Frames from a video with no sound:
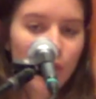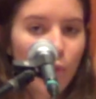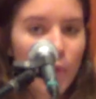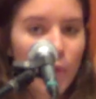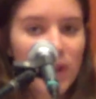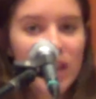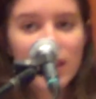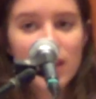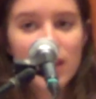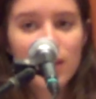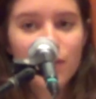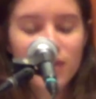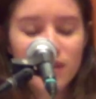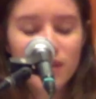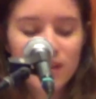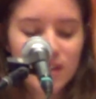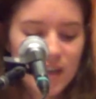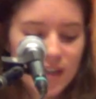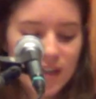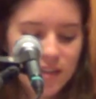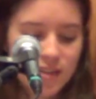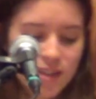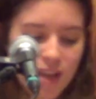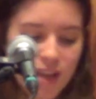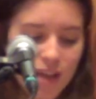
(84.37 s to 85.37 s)
We leave in the
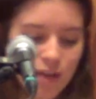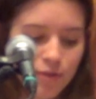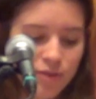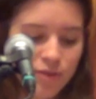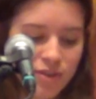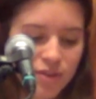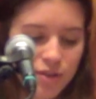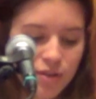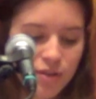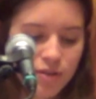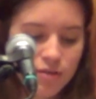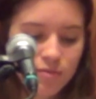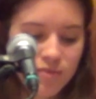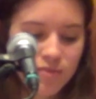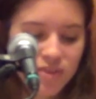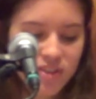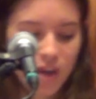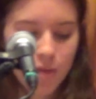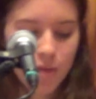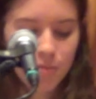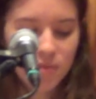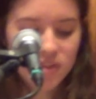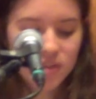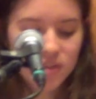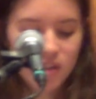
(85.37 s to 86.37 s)
next day or two,
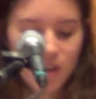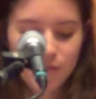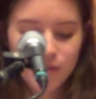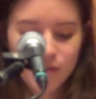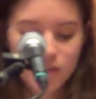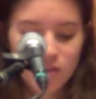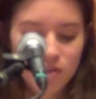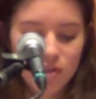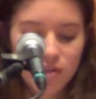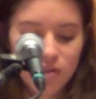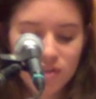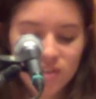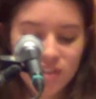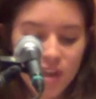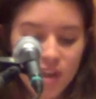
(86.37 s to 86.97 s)
some this afternoon.